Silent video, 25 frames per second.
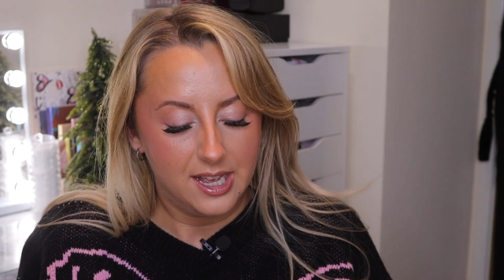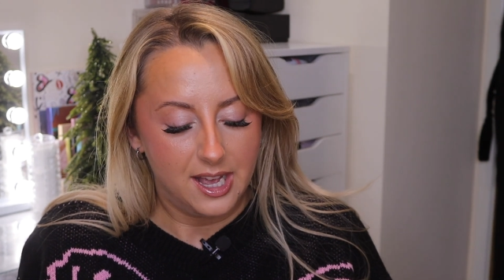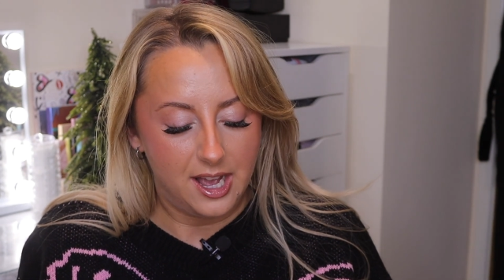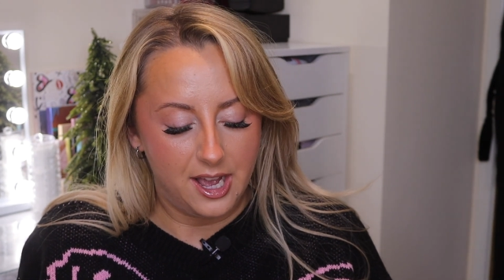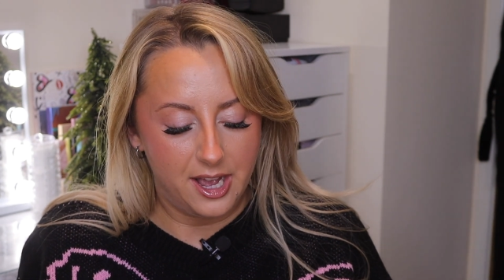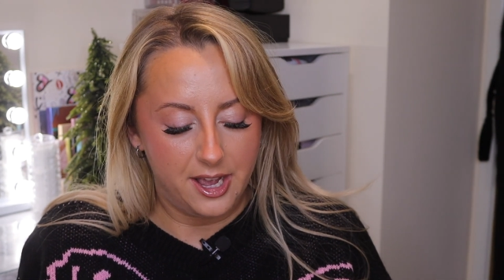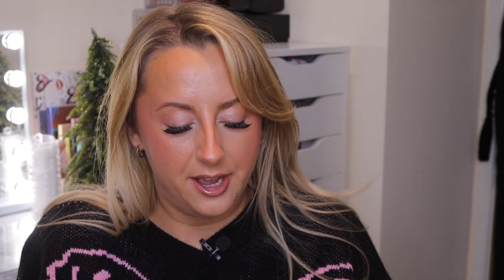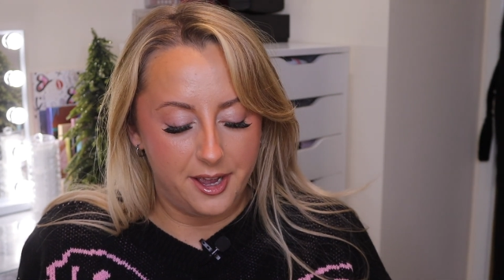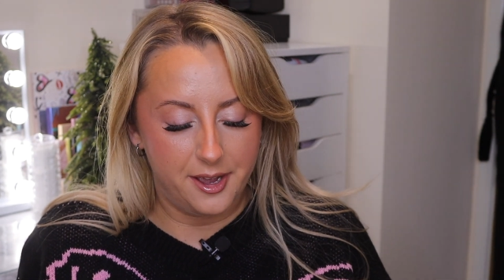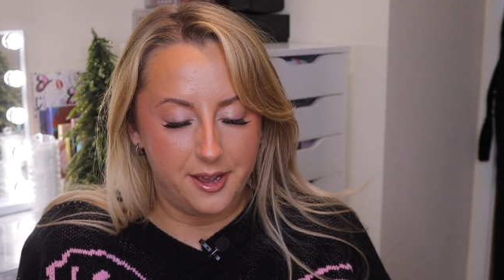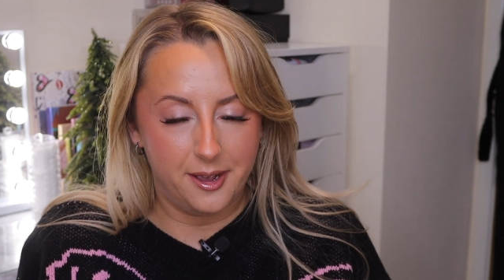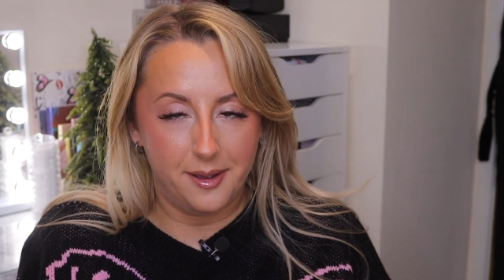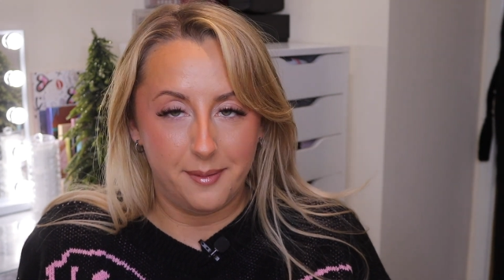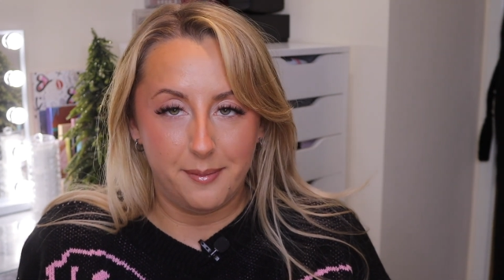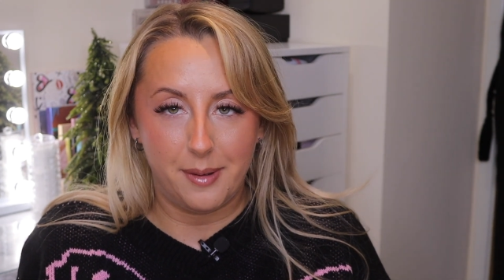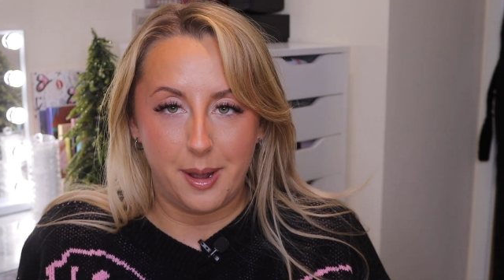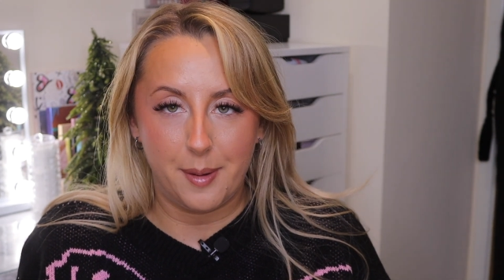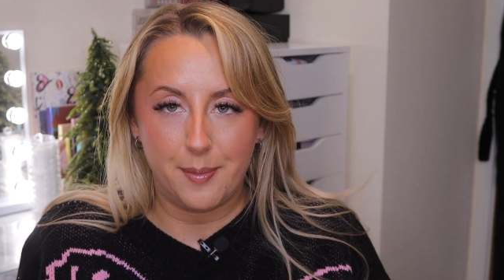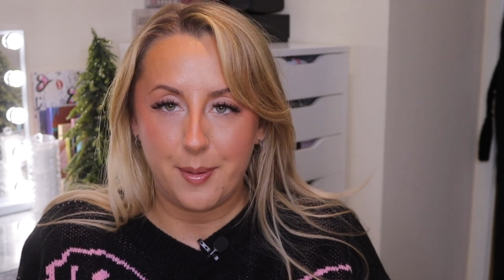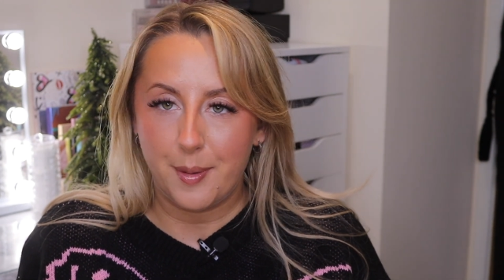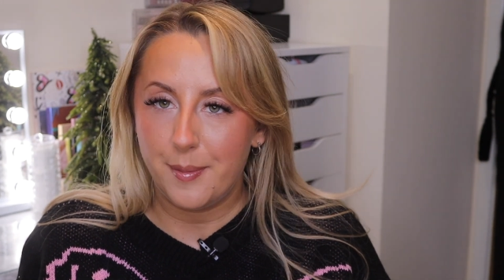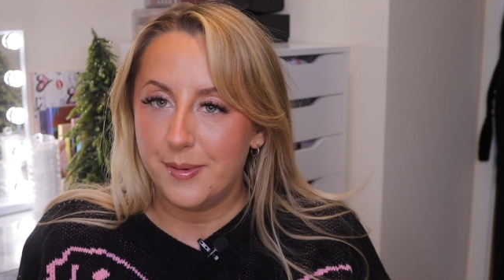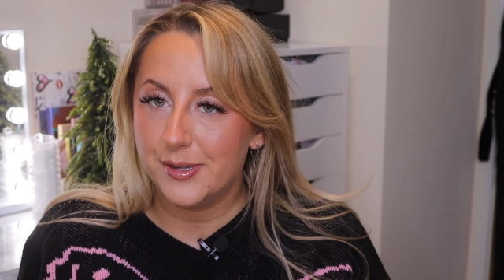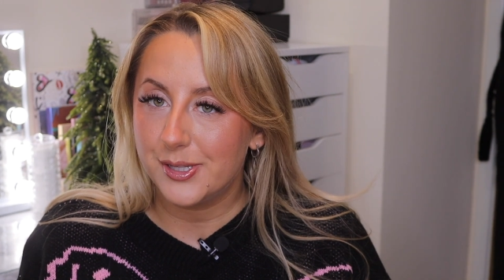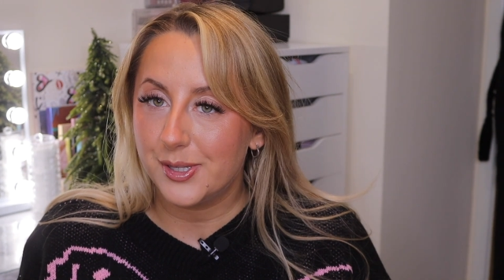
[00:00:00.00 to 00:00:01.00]
I
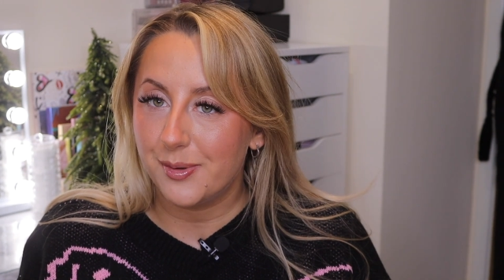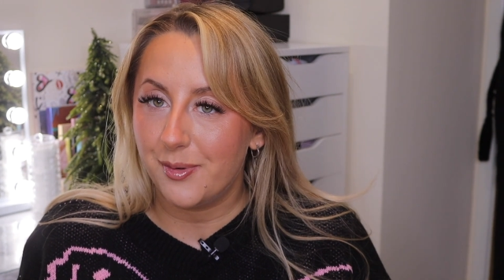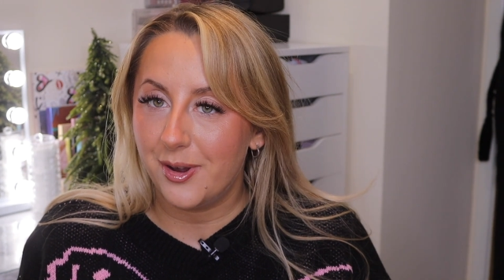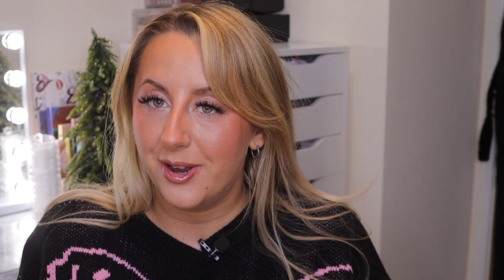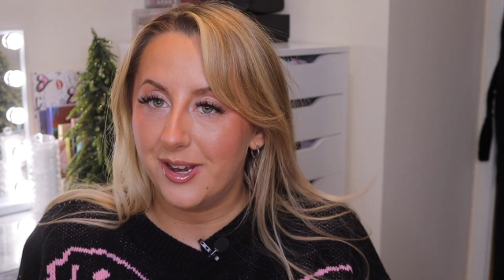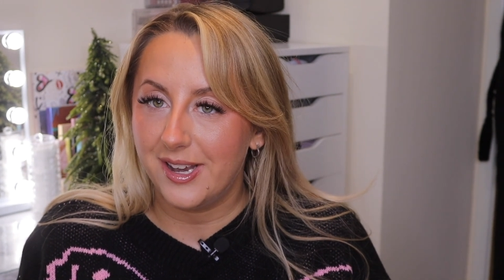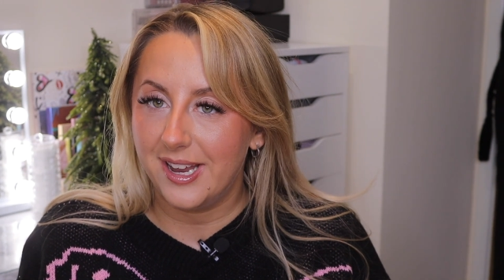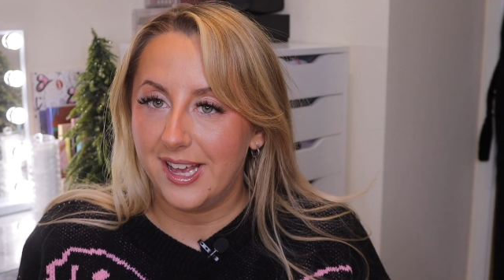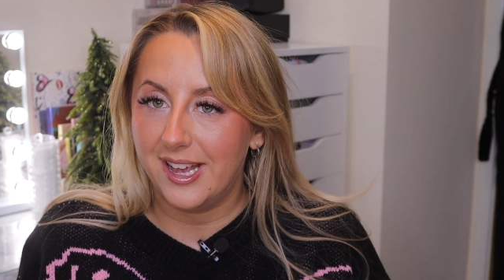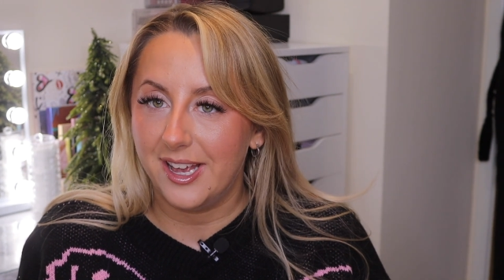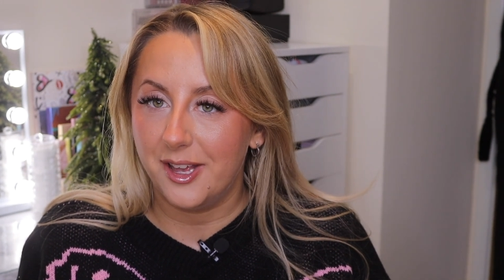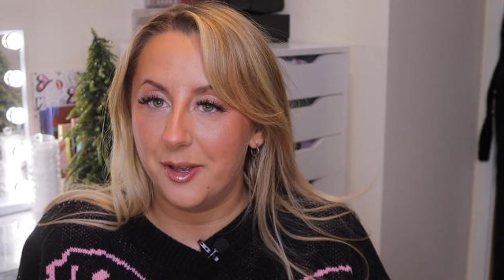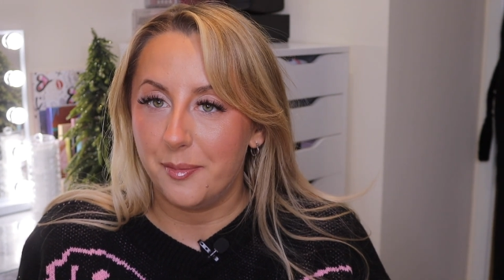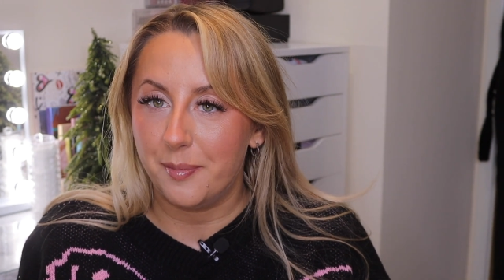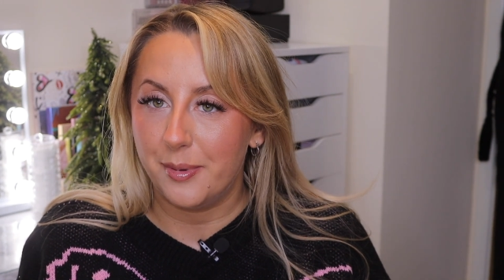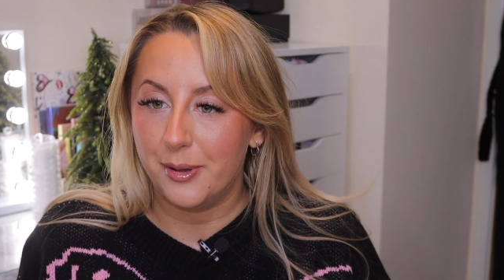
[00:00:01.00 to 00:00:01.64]
promise I won't let it